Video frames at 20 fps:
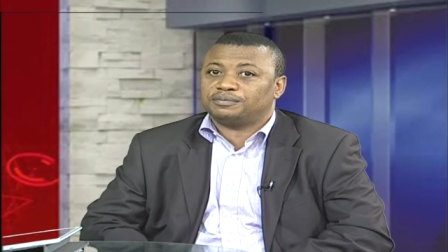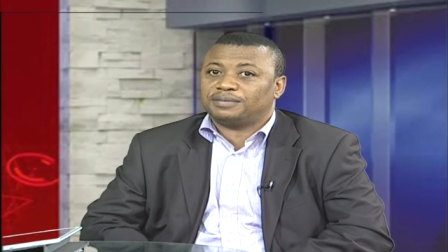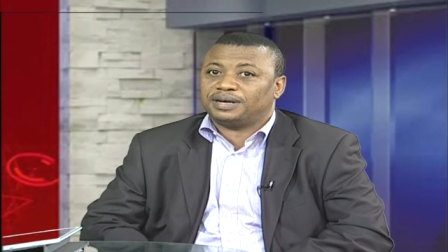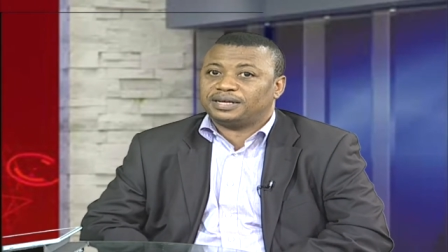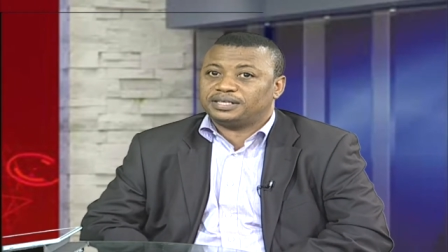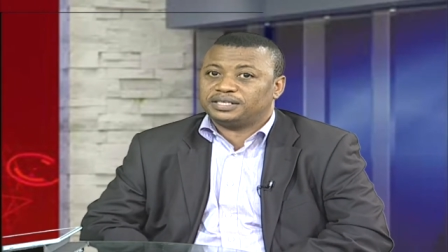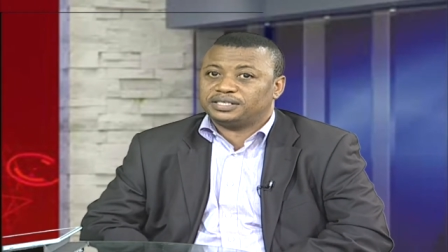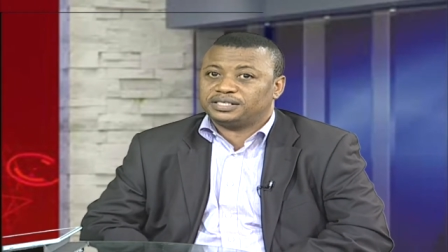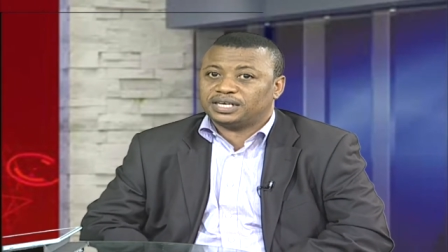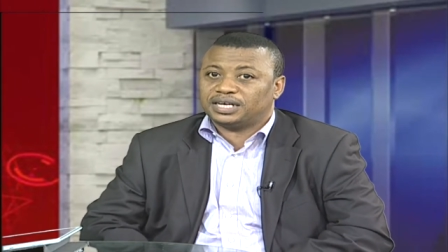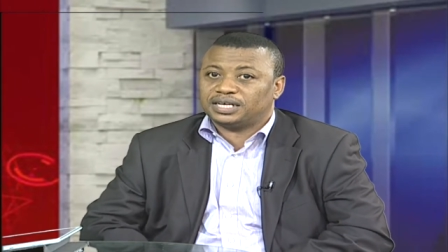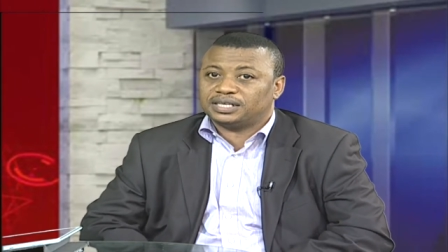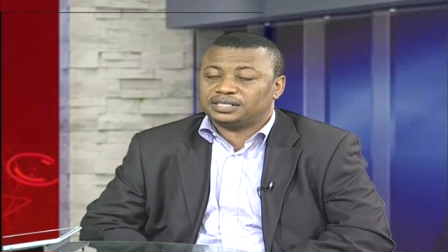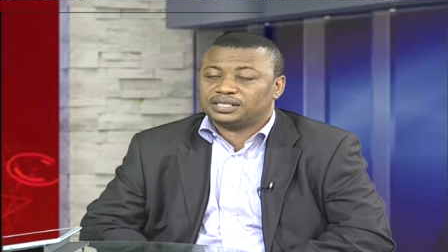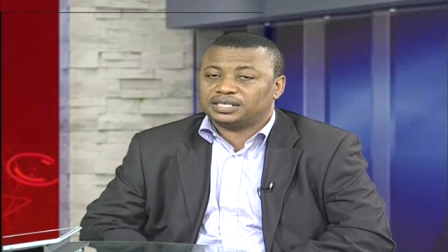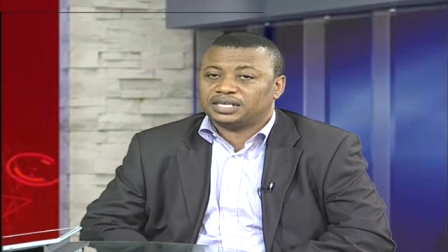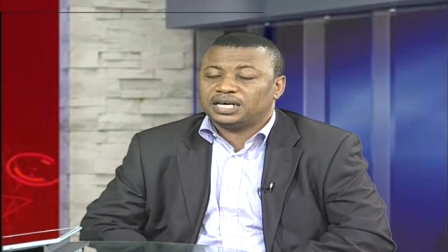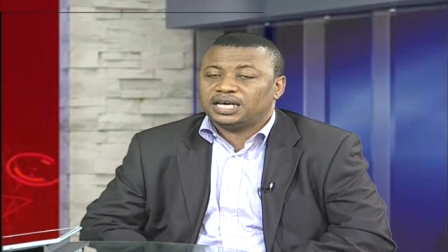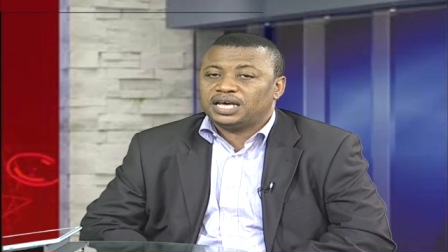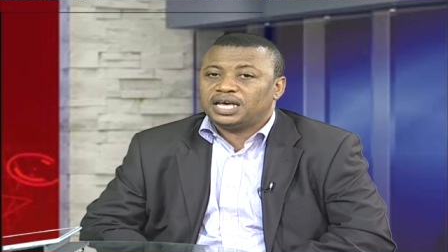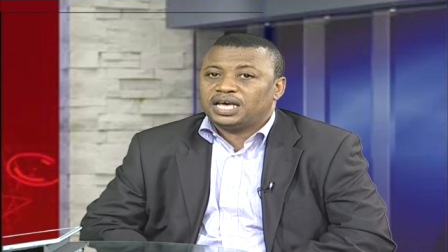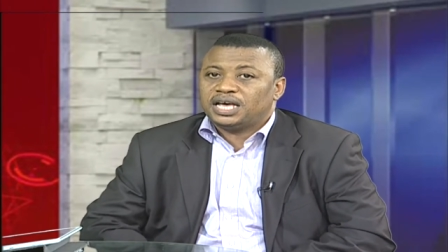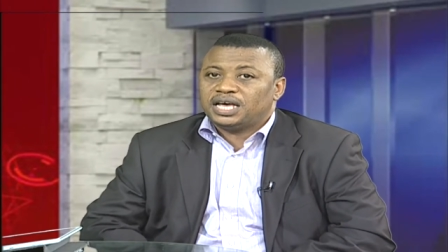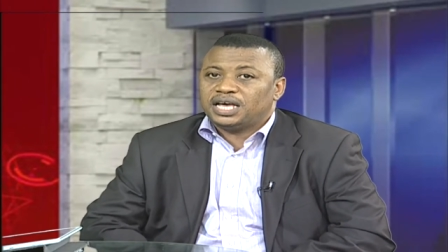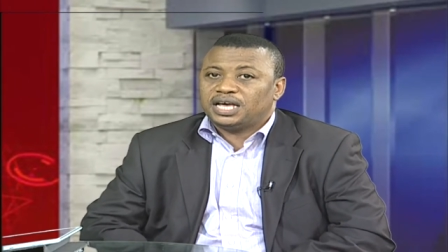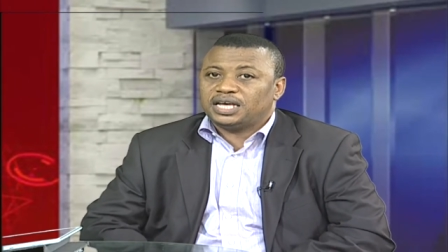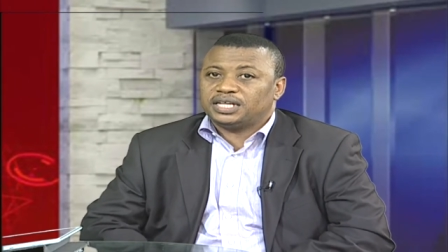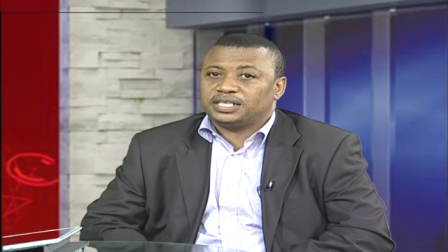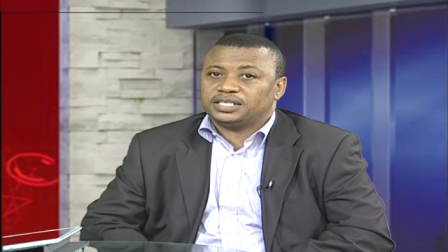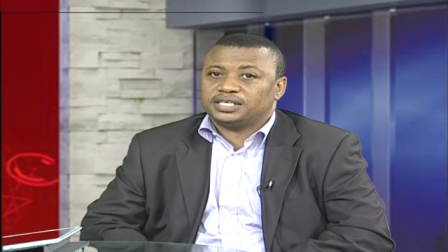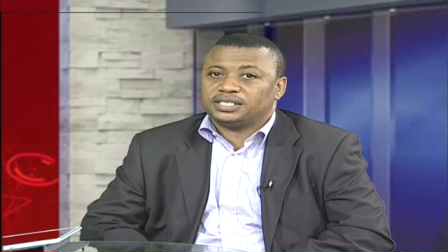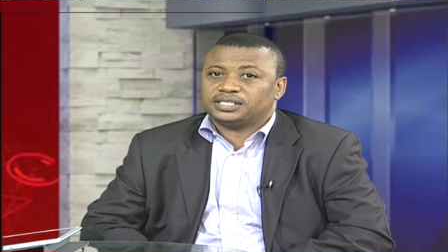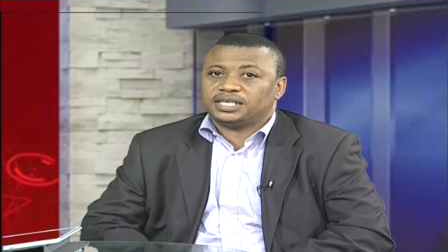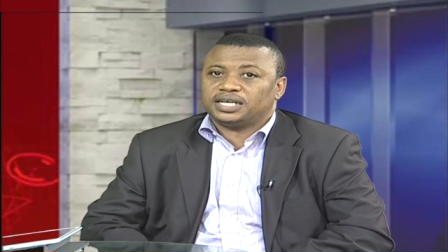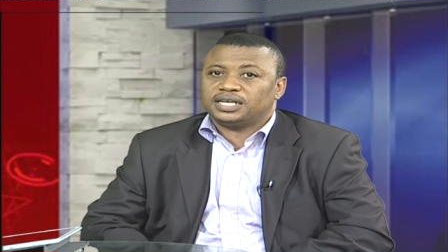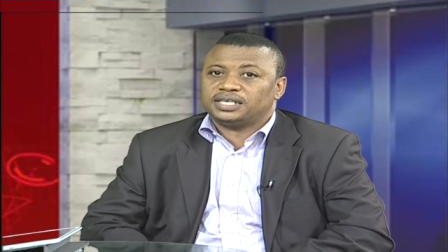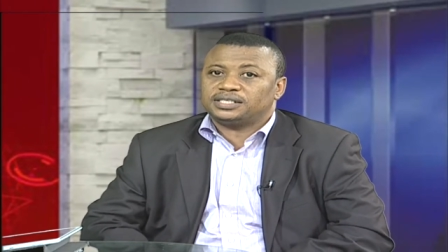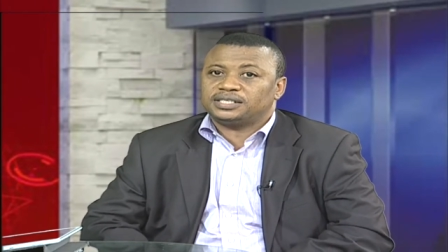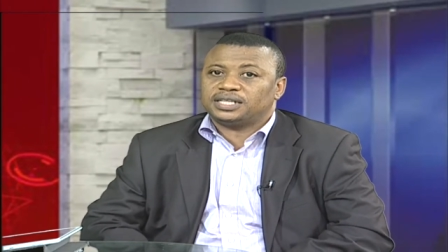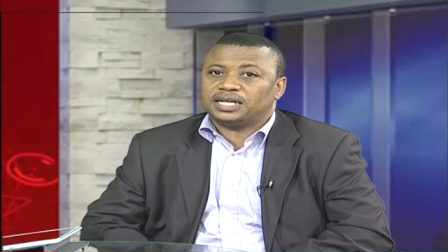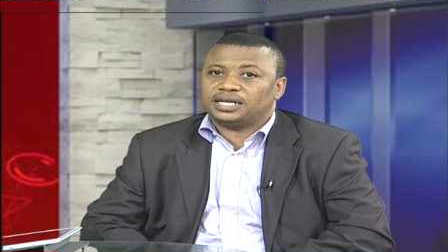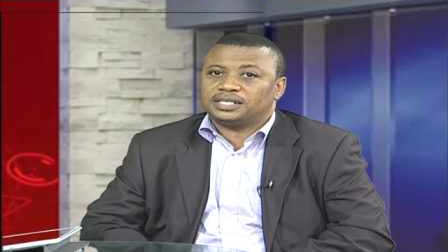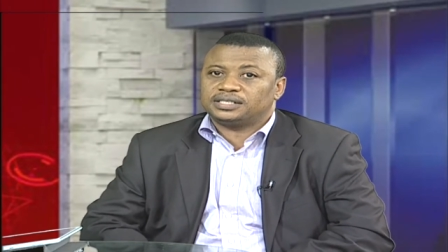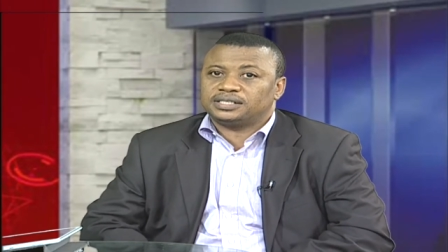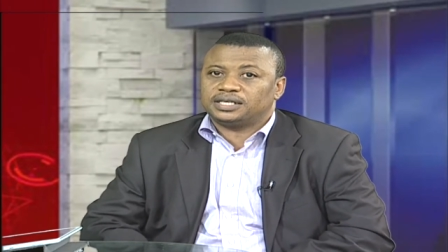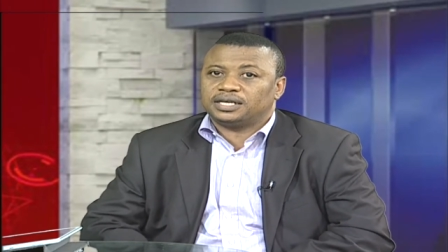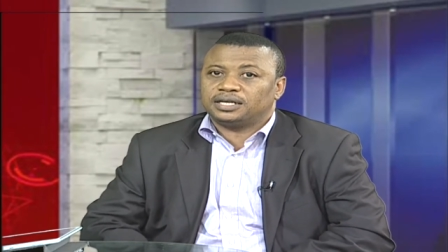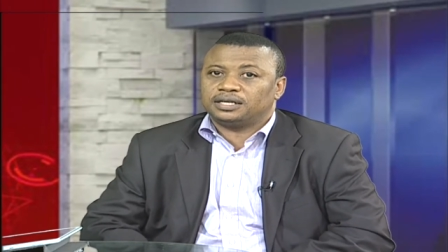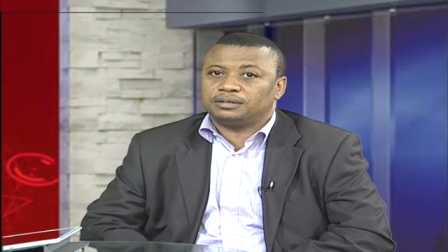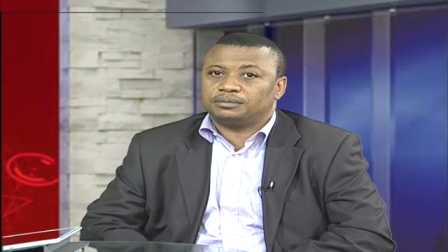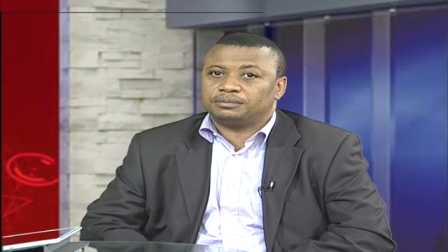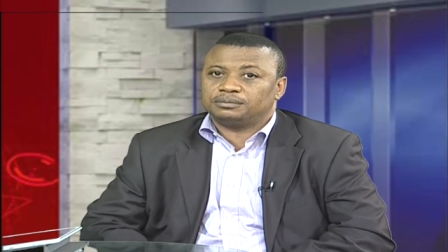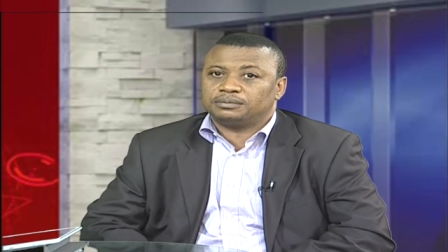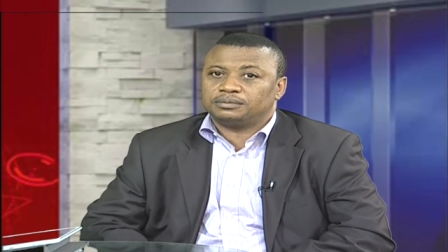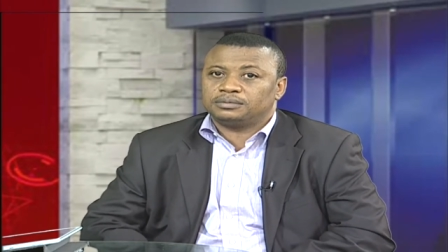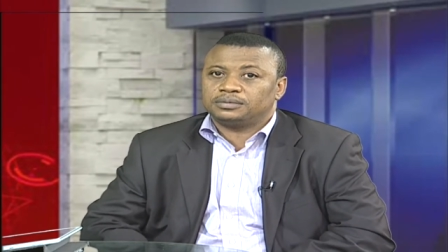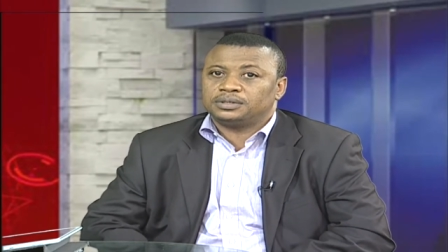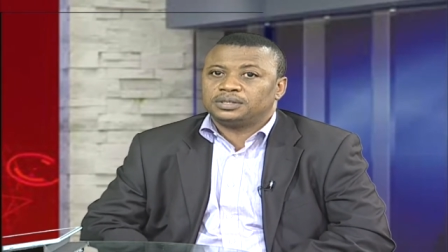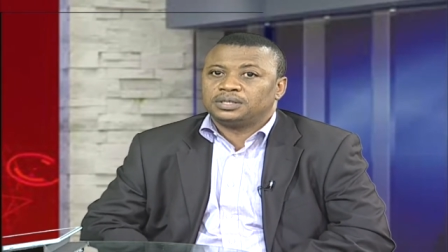managers in the sense that um,